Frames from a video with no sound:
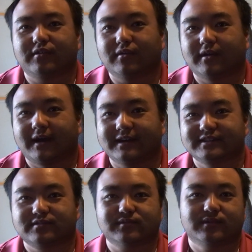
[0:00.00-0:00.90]
go to high
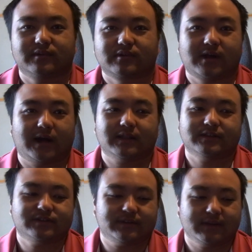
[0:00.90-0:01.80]
school or
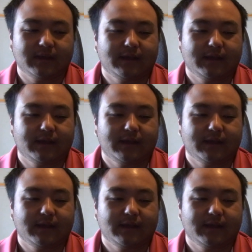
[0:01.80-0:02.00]
college and